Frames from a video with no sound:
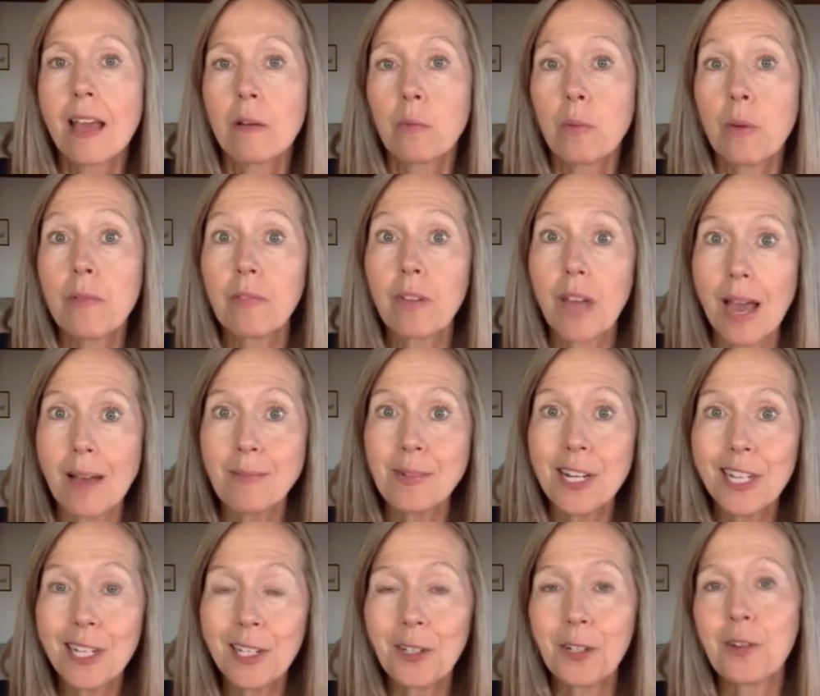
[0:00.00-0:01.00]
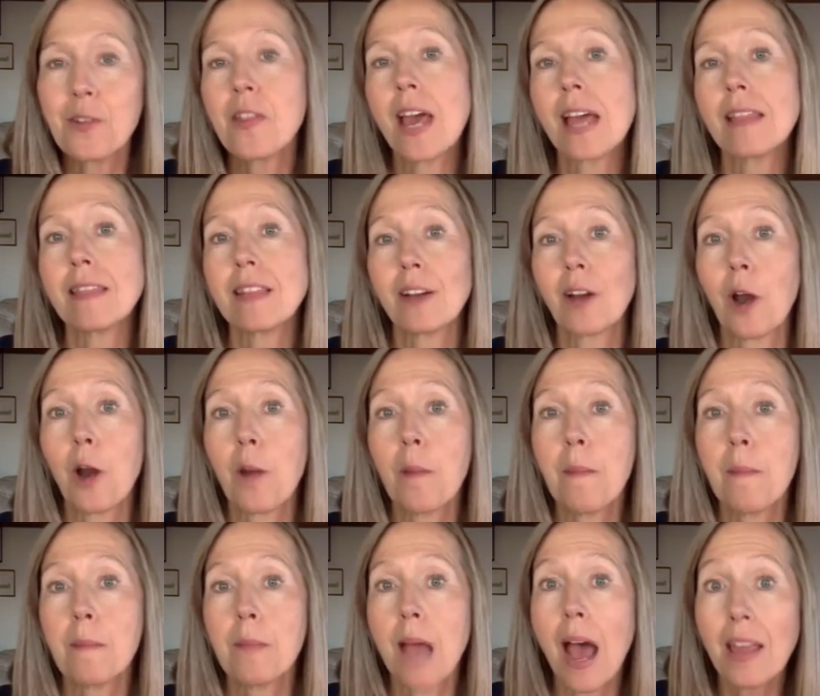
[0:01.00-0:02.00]
We've come to learn that there
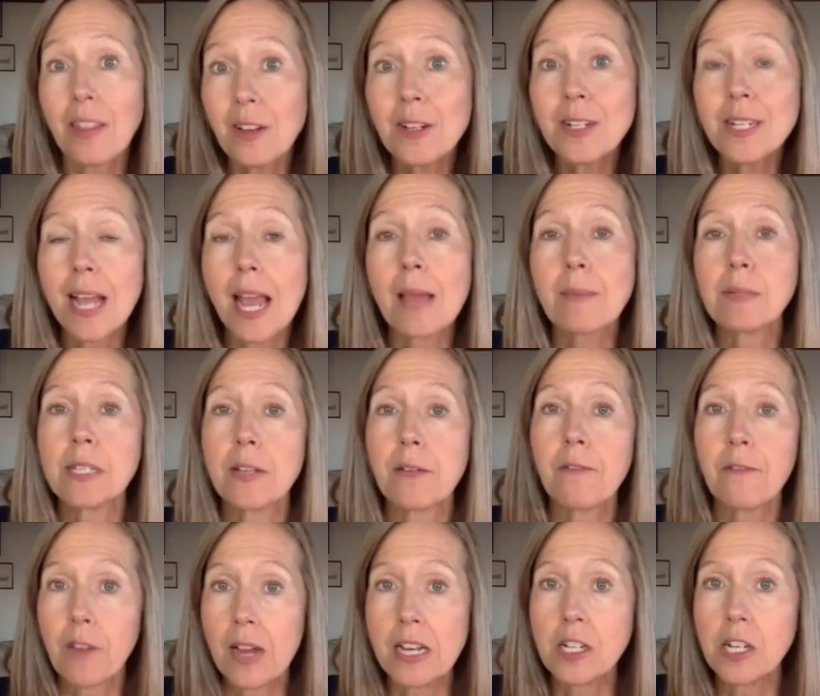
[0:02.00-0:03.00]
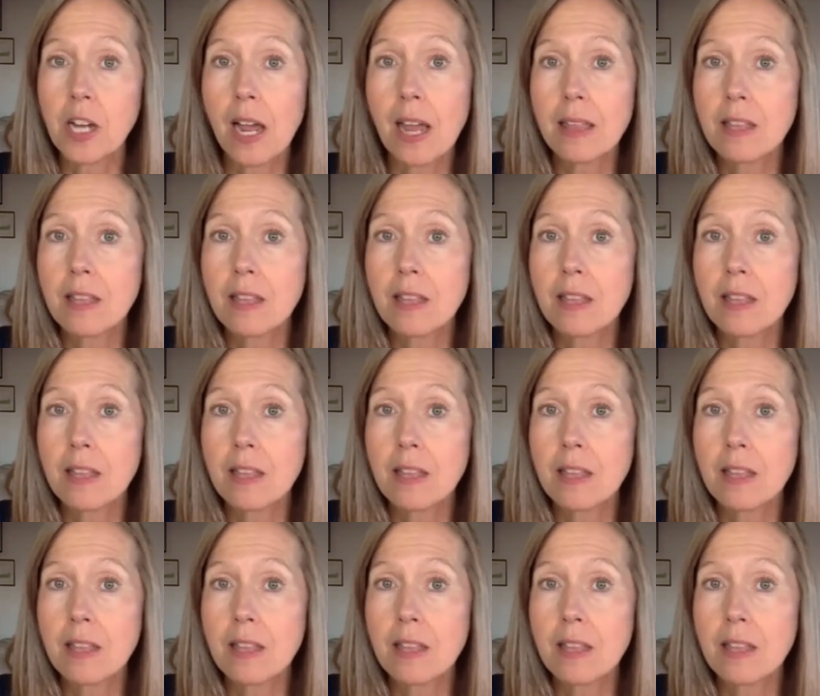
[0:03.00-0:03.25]
are other types of fungi.